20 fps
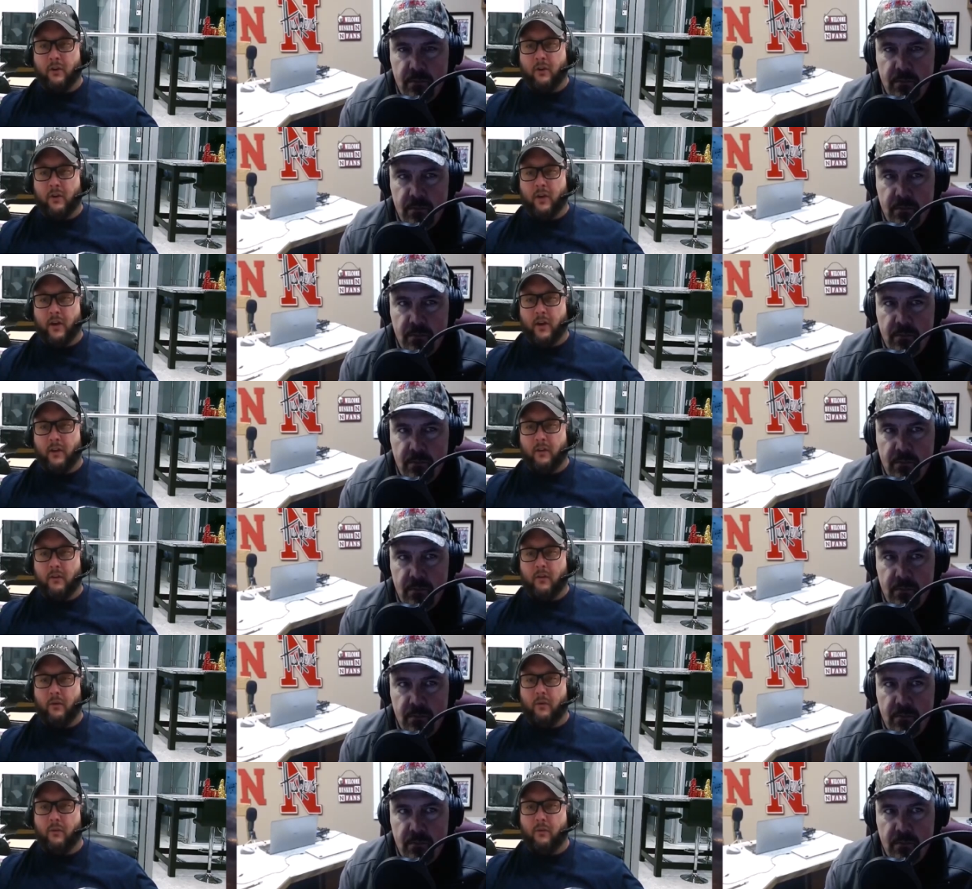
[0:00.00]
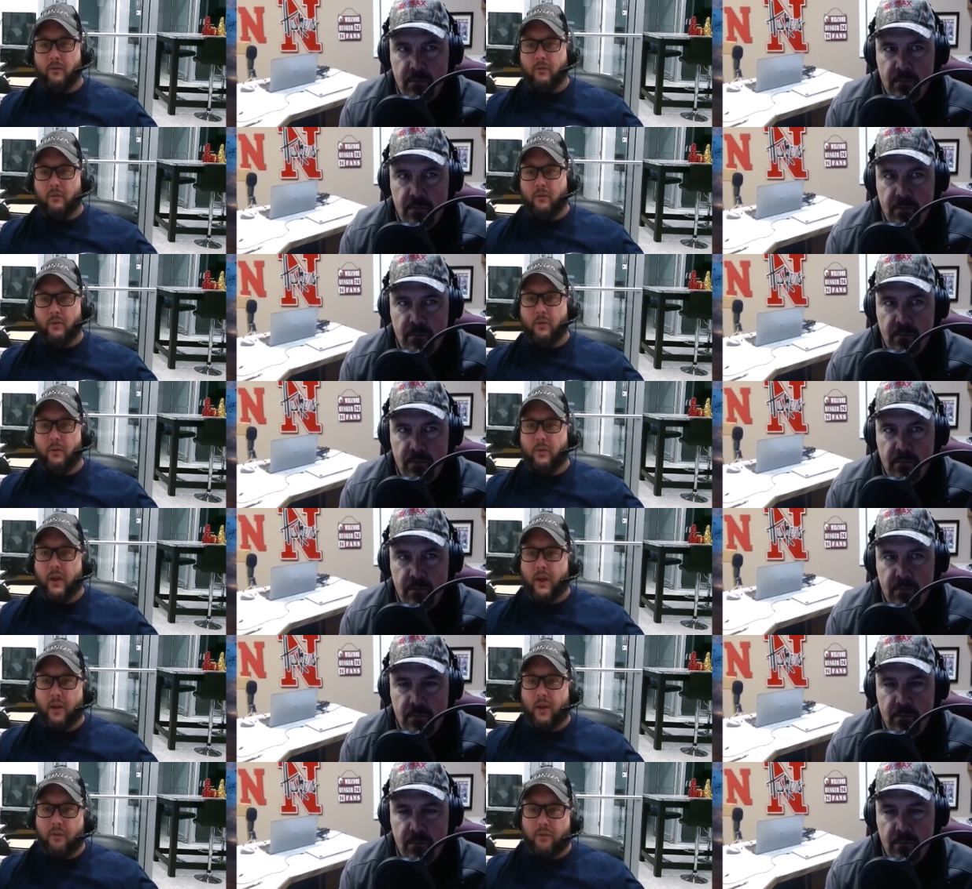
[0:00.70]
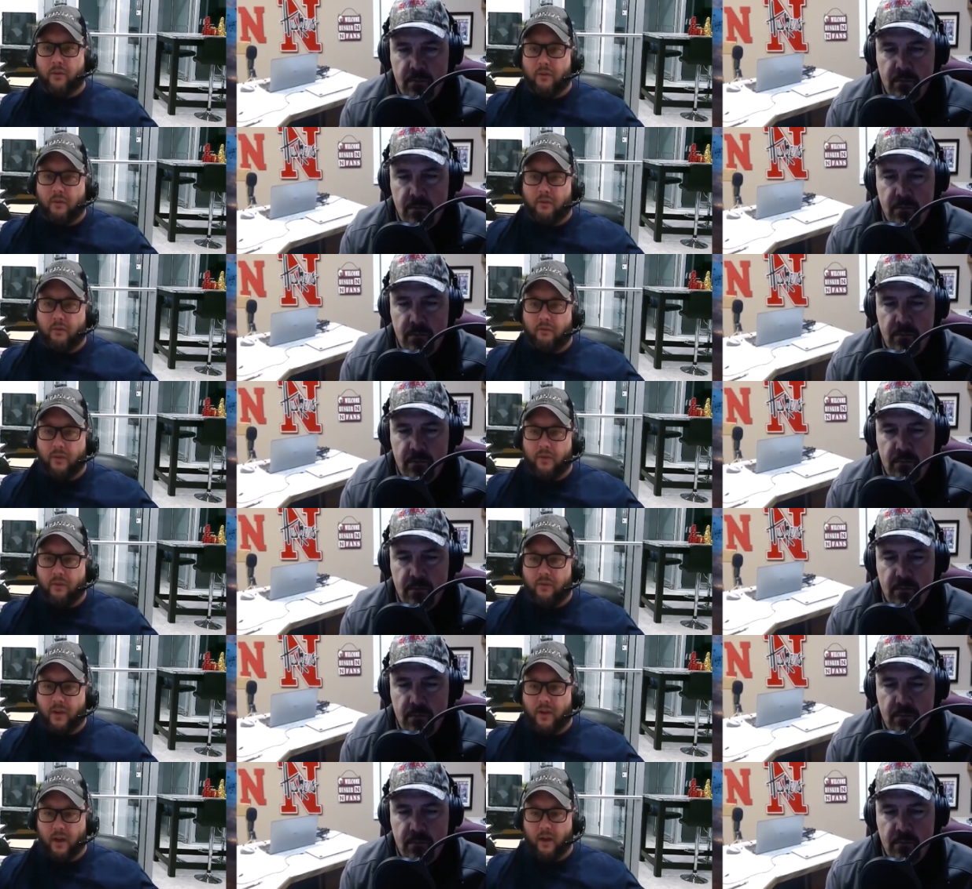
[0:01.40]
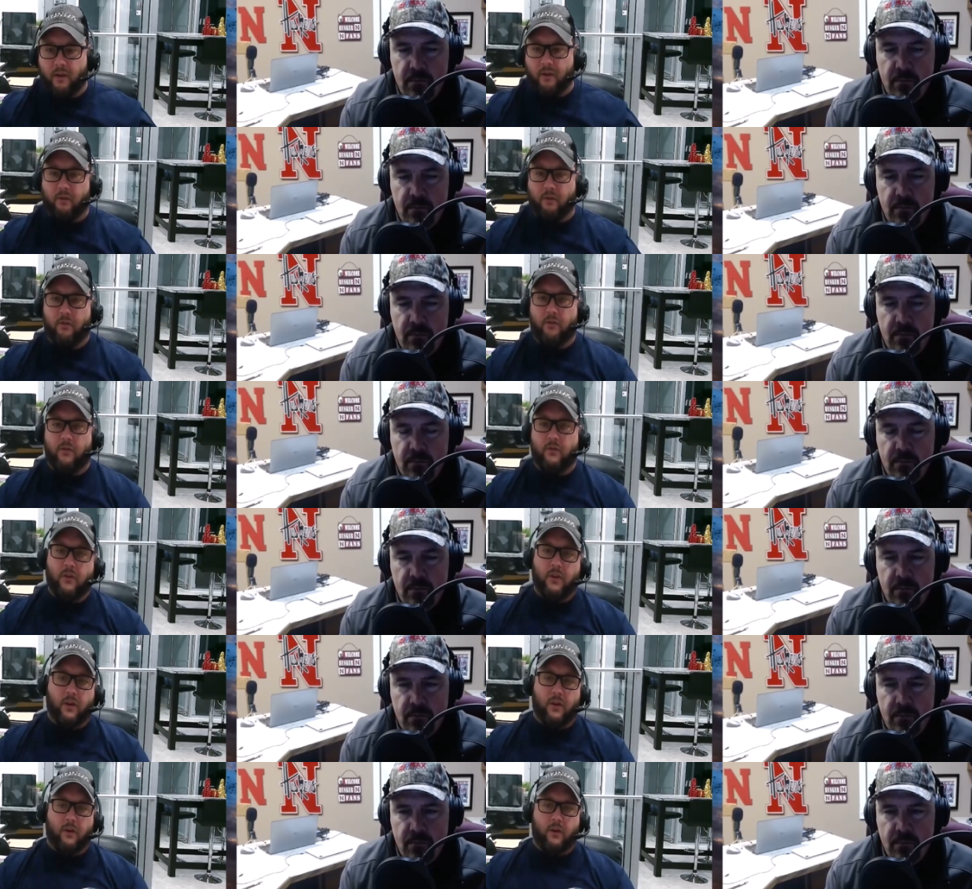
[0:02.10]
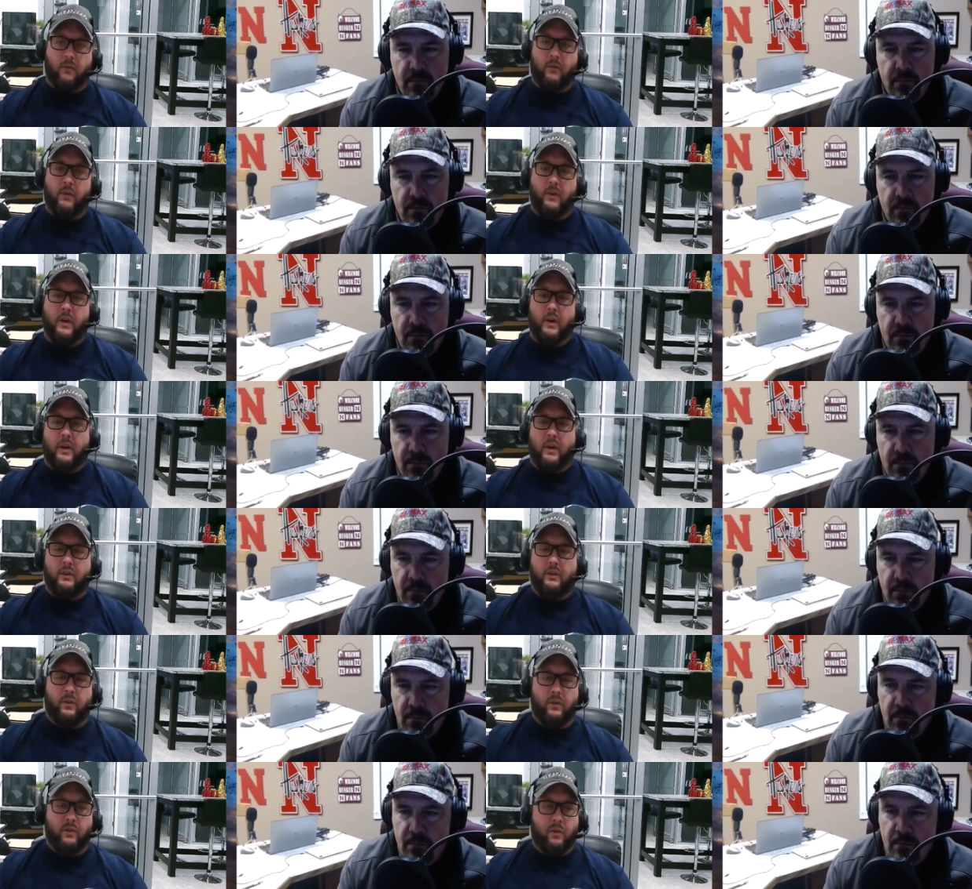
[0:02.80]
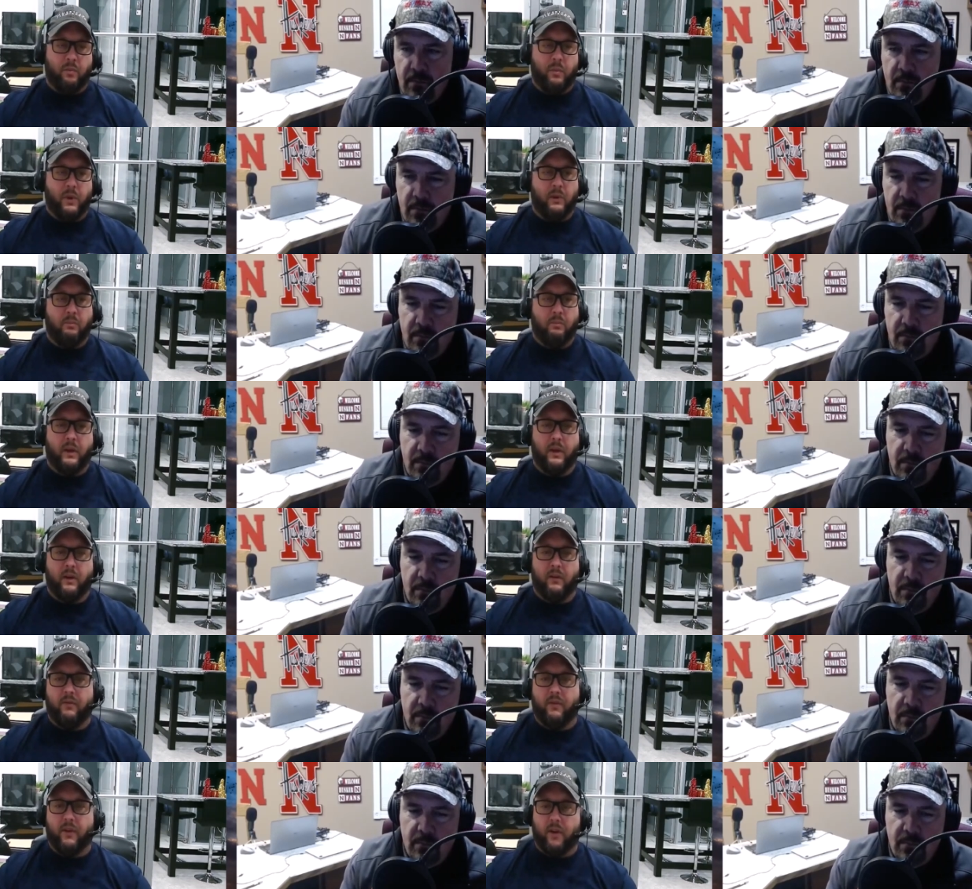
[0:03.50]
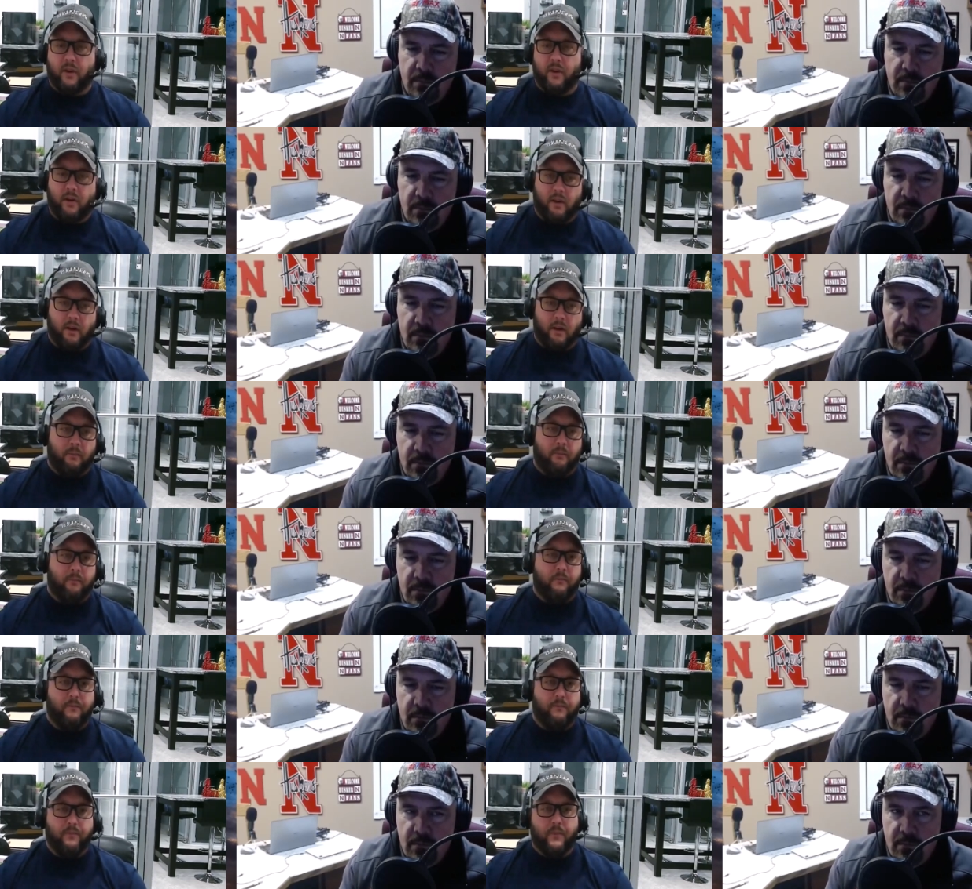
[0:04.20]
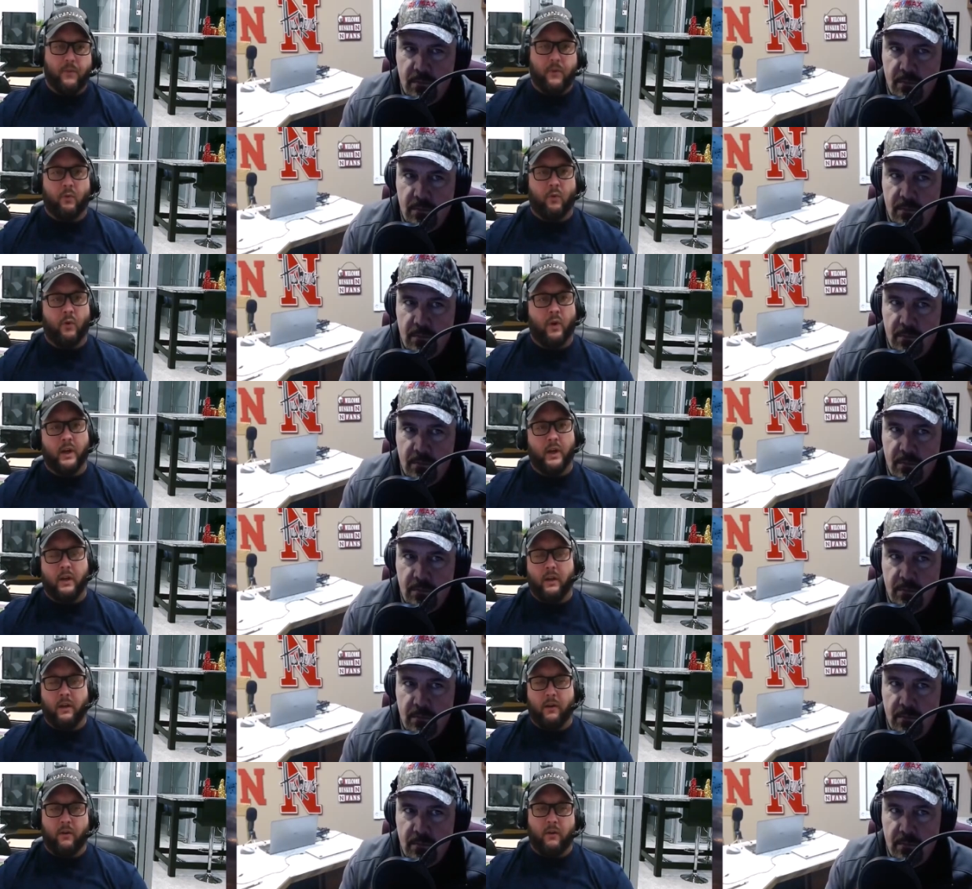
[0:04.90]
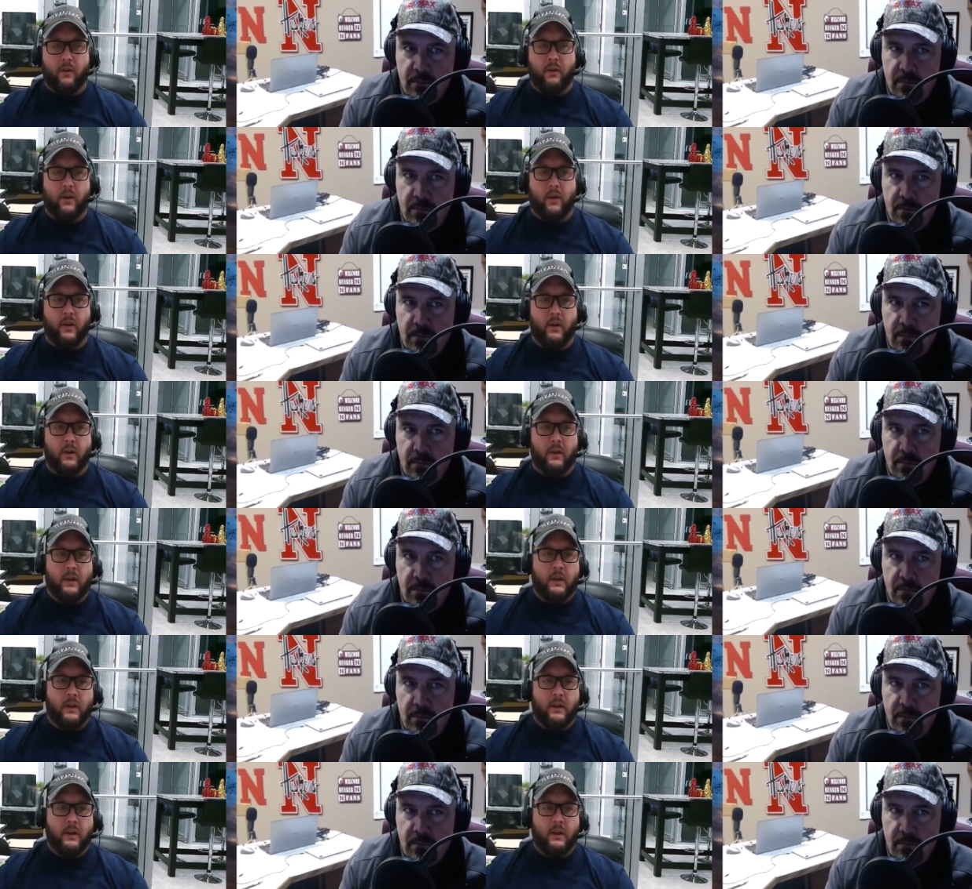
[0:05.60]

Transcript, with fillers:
Speaker 1: like two, 2,050 acres, you know. So it's a big benefit. Um, great deer hunting.